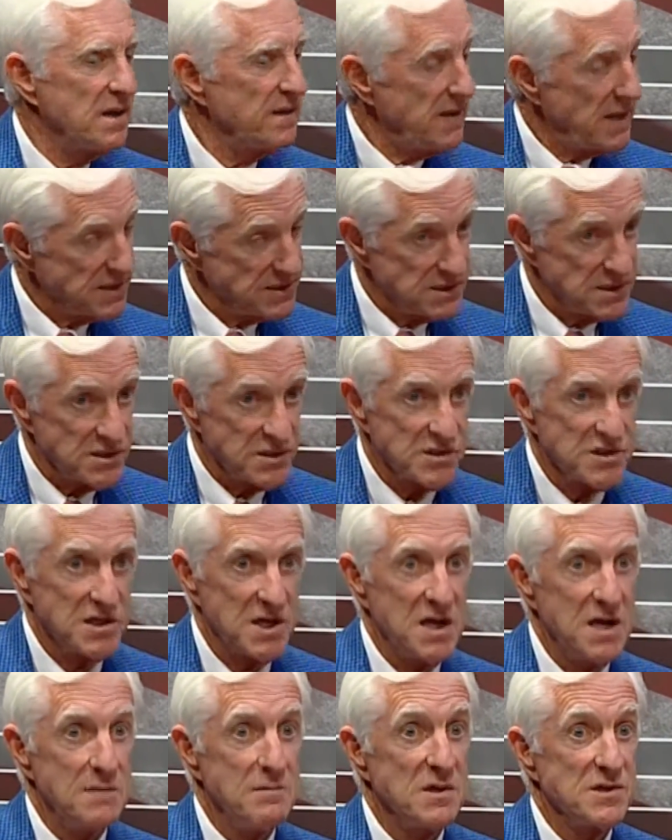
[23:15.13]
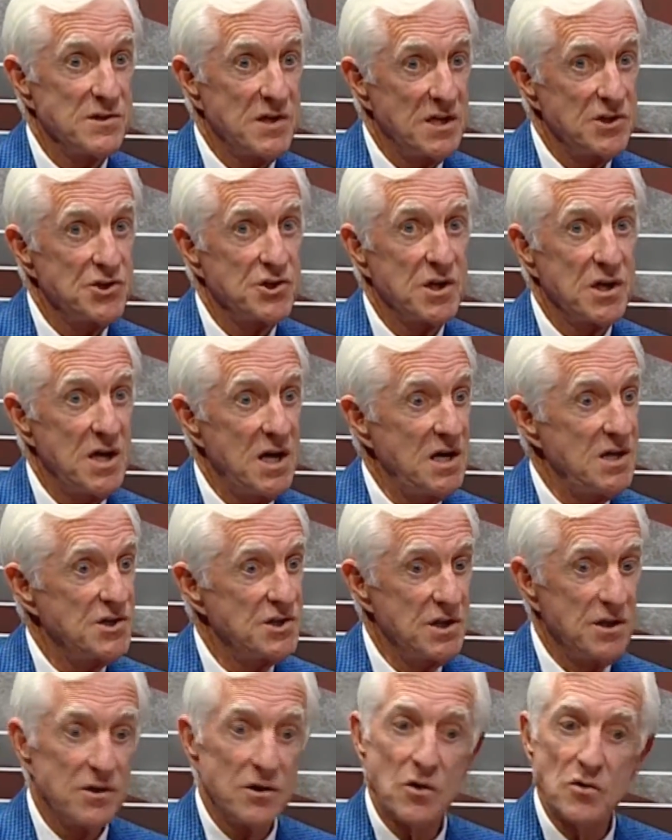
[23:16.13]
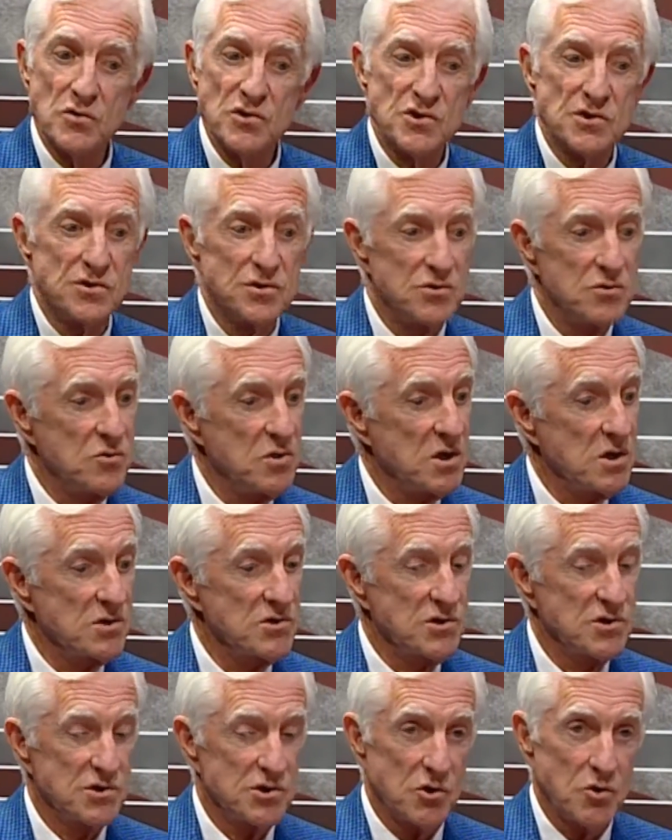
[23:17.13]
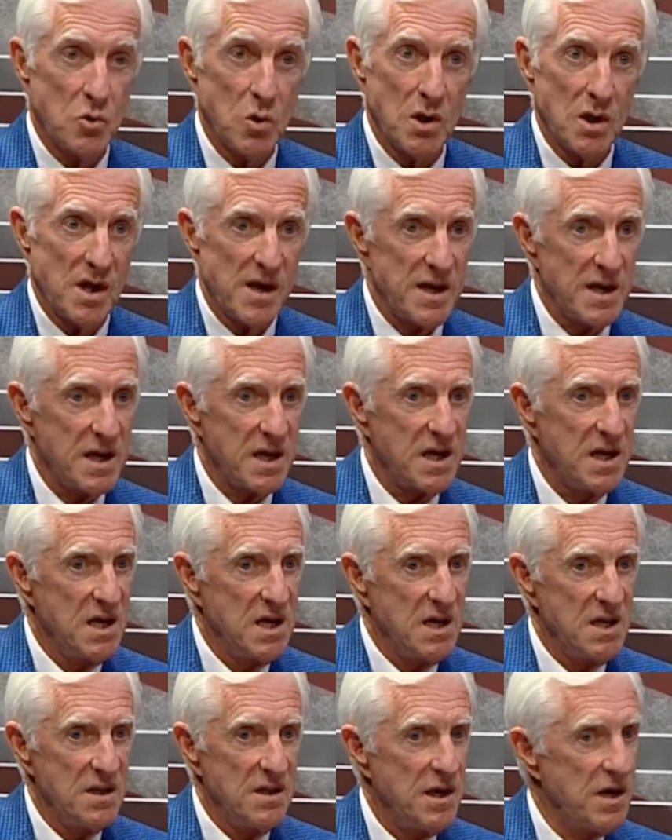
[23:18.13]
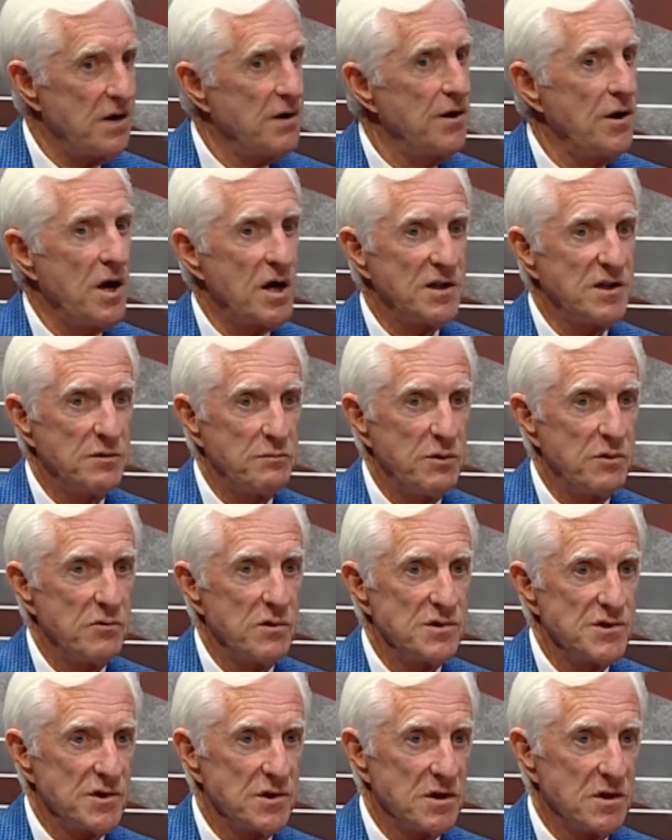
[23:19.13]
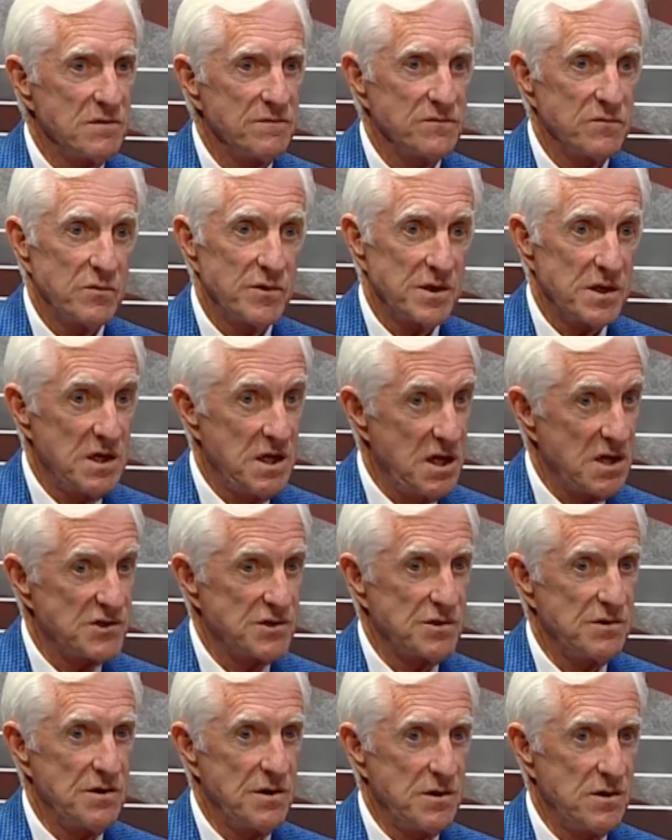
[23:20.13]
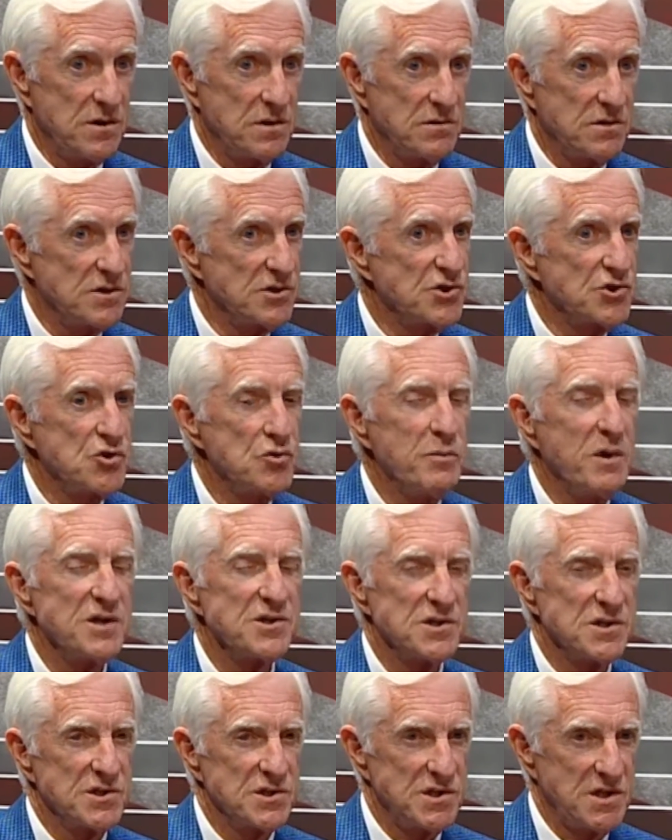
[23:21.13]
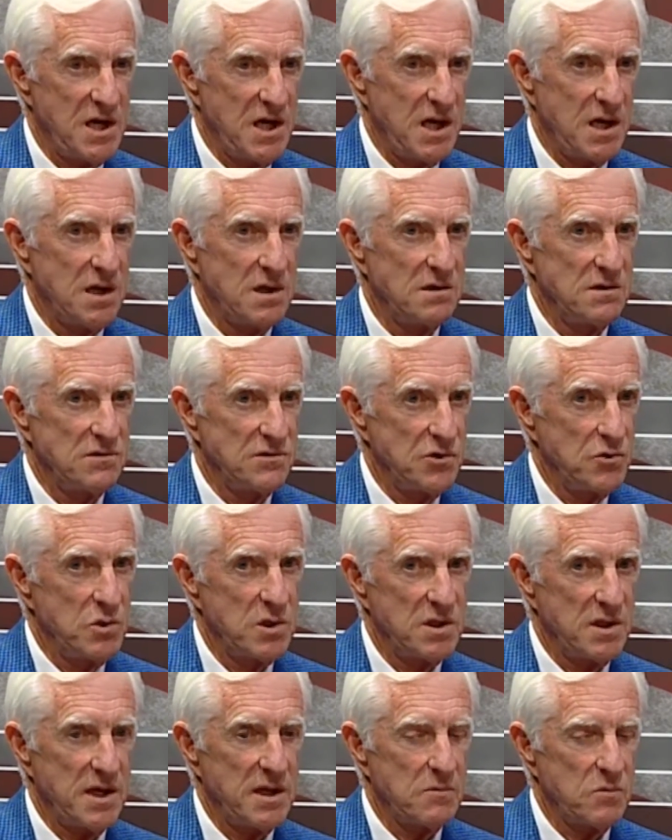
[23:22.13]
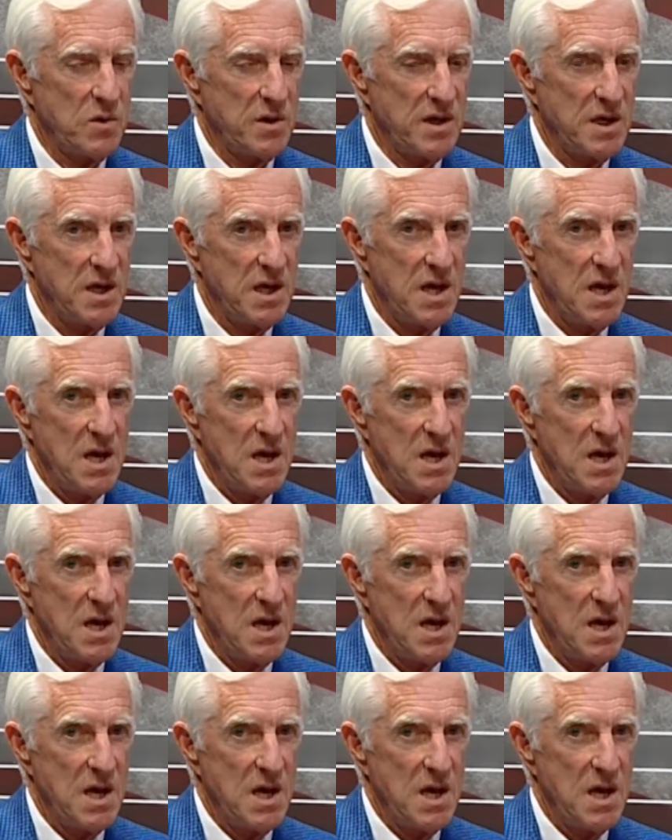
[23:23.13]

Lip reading: That's the same as education. Those two are so alike, they are not to be resolved with a yes or no. There's too much at stake to do it that way.